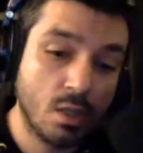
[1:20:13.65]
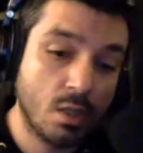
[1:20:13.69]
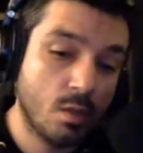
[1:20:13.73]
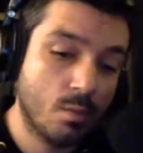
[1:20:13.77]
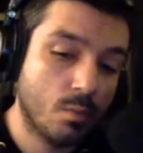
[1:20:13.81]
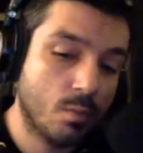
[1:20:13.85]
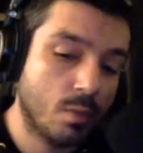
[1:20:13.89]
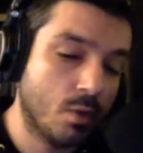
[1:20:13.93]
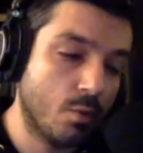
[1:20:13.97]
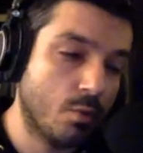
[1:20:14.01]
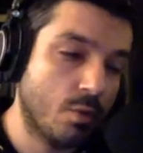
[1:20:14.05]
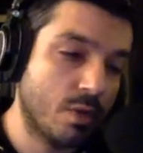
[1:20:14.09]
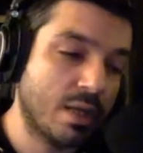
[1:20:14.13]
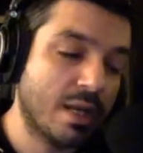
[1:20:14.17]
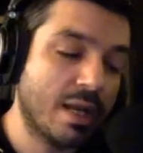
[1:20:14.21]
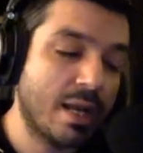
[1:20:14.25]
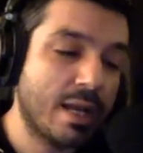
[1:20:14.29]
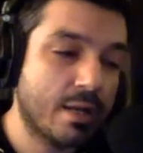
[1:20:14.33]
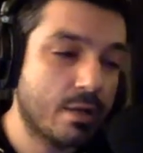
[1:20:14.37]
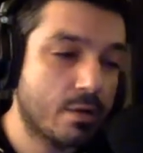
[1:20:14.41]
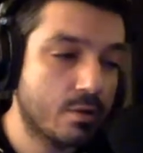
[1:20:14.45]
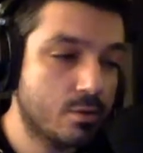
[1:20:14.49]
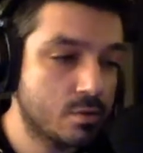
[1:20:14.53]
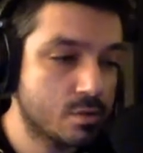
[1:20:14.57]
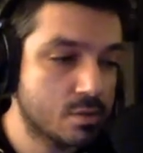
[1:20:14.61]
But when a guy
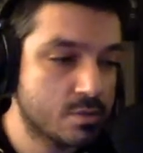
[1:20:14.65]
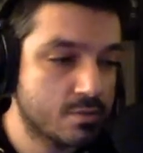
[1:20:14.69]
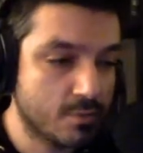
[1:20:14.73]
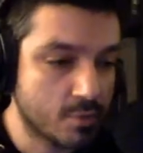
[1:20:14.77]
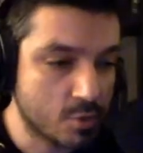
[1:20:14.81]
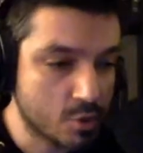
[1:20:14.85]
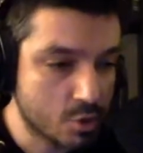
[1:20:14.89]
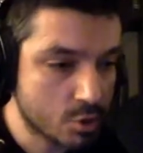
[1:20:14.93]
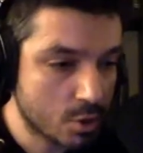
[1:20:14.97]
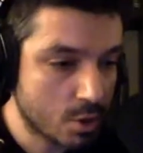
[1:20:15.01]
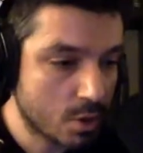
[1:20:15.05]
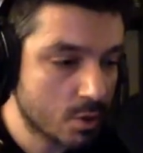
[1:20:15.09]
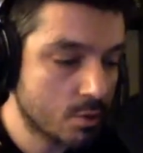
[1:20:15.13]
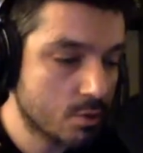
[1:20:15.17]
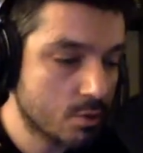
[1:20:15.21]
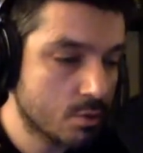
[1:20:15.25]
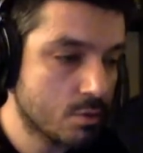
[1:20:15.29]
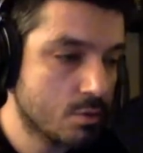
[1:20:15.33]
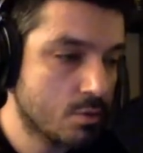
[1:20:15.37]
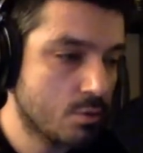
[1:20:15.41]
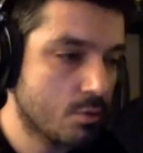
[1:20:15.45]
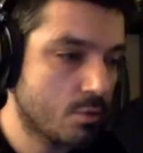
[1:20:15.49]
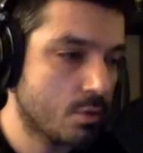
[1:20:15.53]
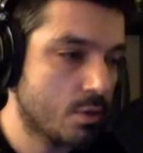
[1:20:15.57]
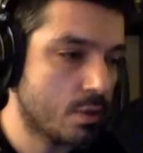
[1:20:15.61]
goes for a struggle
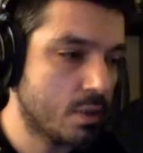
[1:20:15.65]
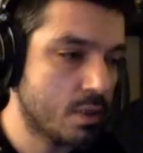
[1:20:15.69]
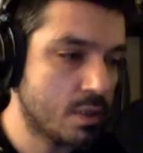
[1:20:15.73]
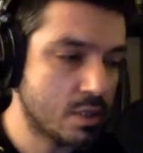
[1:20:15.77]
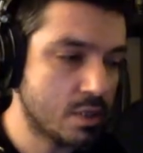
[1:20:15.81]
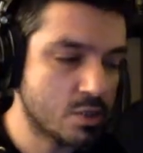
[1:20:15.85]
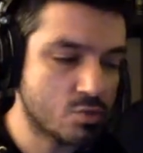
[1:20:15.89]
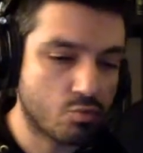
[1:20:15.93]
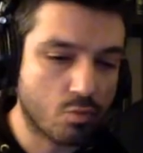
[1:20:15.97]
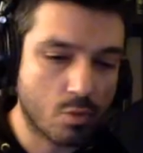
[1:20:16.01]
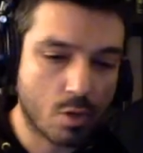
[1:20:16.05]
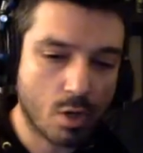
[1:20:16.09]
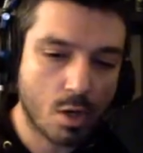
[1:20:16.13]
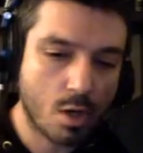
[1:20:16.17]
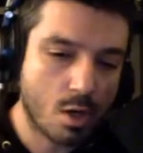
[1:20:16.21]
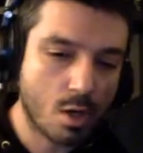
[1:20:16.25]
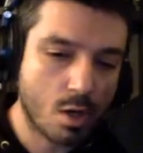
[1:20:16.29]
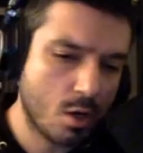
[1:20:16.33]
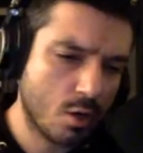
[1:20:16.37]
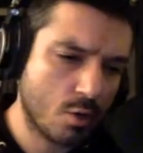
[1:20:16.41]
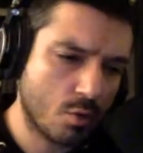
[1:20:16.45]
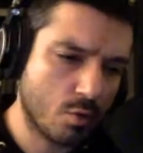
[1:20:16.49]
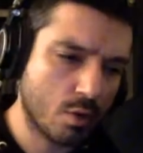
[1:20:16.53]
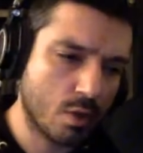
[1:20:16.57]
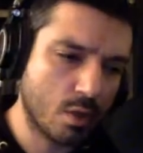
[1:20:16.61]
or he's raw
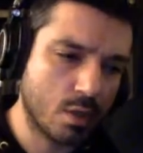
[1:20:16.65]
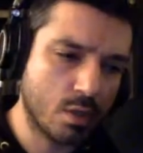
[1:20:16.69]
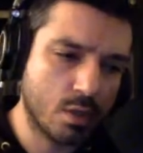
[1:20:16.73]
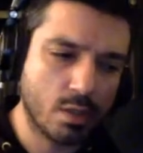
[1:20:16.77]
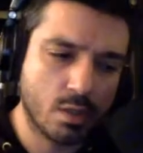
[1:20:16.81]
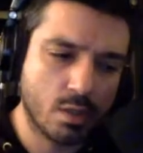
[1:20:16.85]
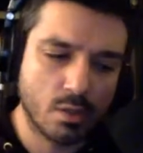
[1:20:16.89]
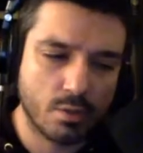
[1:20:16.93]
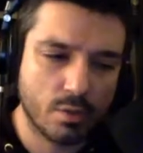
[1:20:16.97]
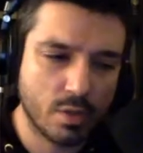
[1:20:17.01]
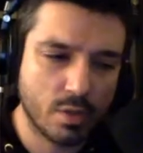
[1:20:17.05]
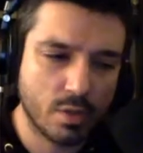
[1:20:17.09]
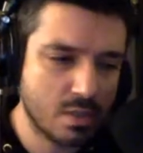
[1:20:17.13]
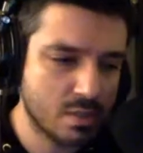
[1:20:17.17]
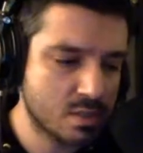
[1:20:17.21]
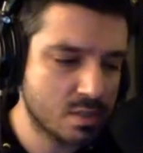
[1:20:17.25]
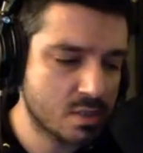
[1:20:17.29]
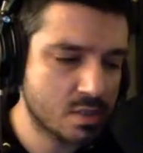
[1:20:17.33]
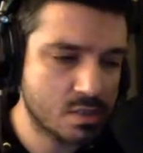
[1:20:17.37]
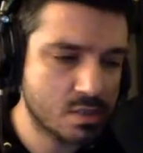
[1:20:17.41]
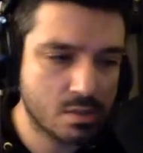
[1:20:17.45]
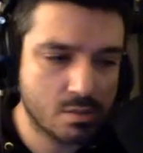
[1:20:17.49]
or he's